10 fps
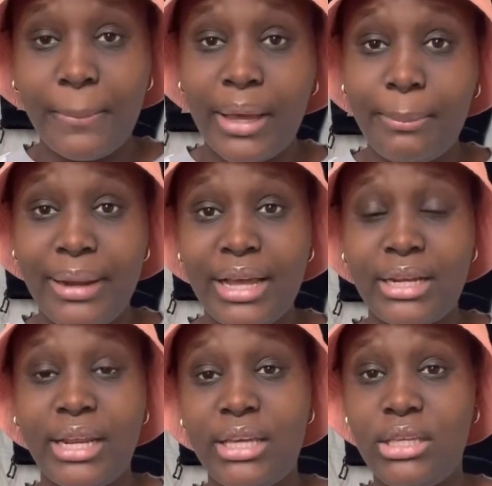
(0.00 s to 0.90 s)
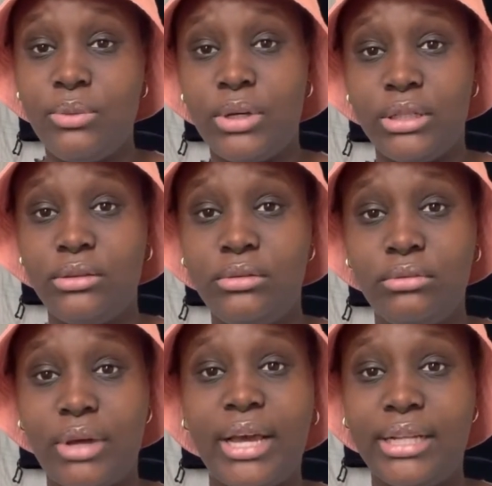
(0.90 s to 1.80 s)
black Nike one.
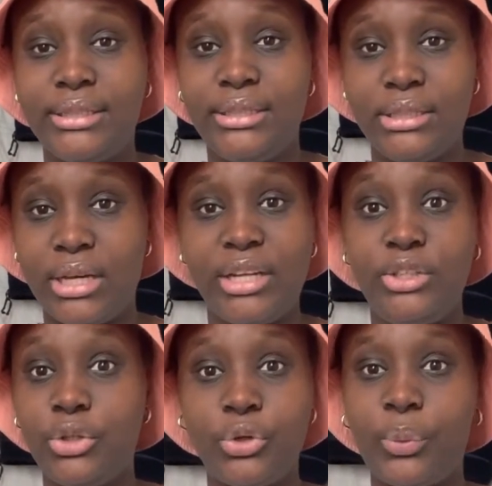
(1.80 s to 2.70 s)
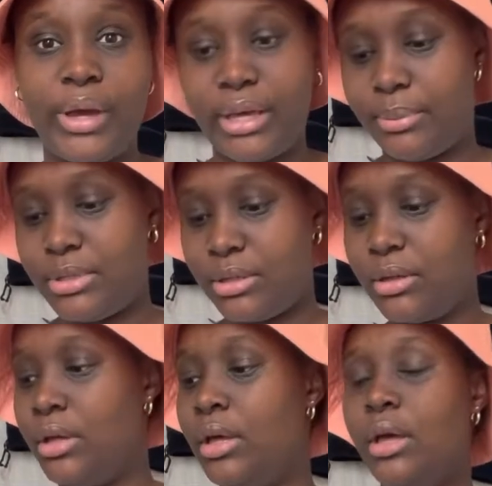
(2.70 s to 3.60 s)
I can't see it. I don't know where I kept
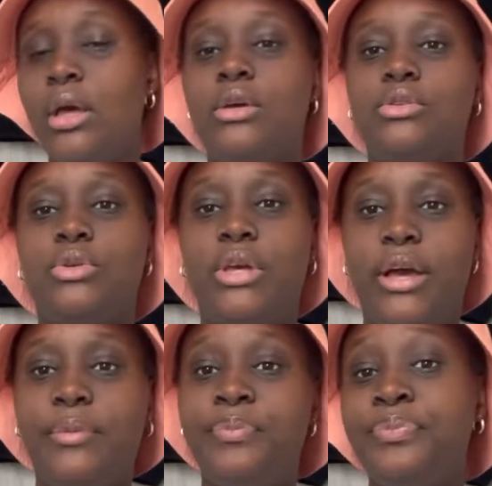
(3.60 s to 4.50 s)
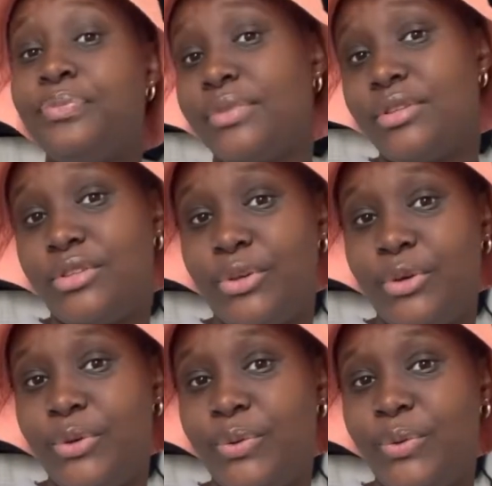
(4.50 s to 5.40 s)
it. So yeah.
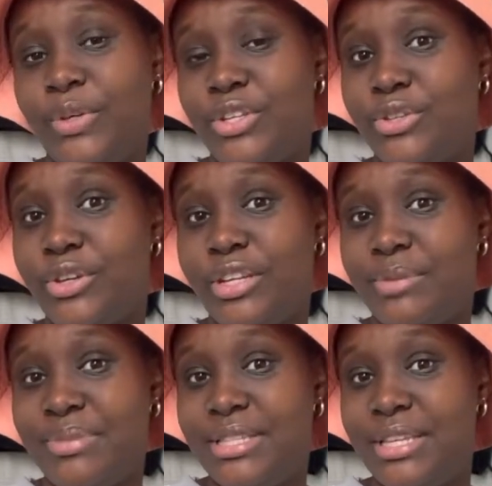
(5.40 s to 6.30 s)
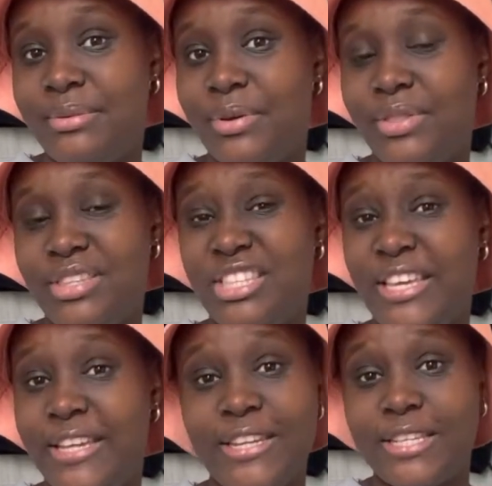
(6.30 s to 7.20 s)
So you're just gonna be seeing me with this
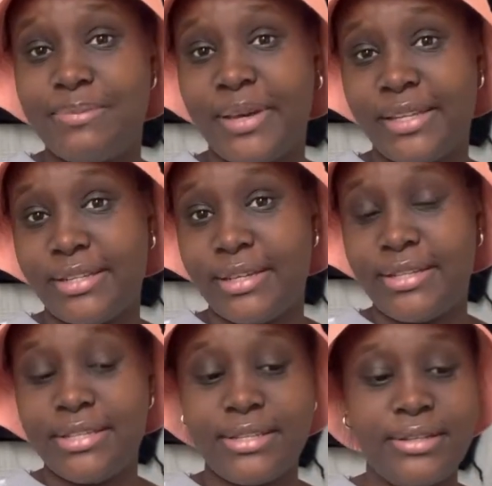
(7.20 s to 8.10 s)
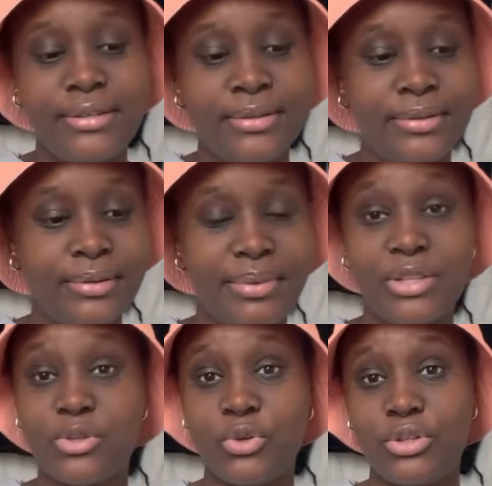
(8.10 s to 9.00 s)
hideous bucket hat, but
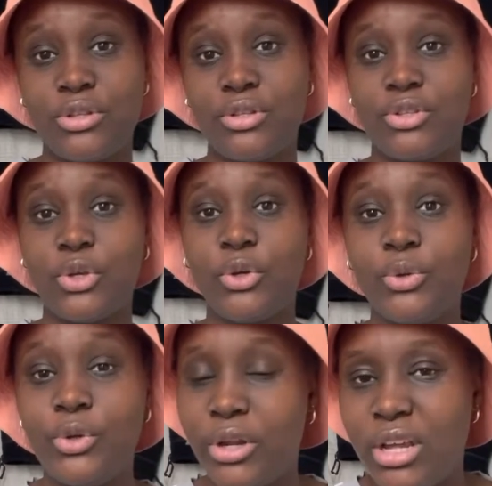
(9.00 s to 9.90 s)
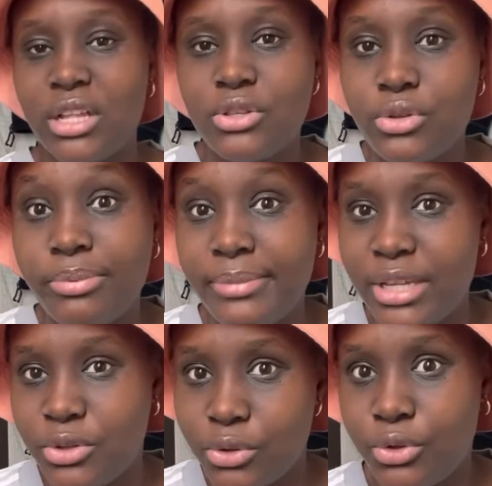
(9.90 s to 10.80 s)
it's good, so no one can stop me
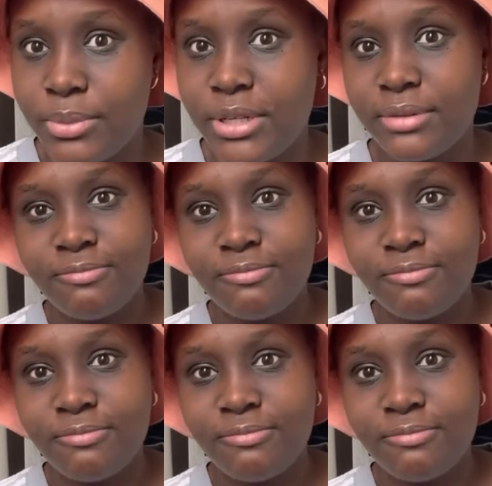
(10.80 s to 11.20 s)
and talk to me.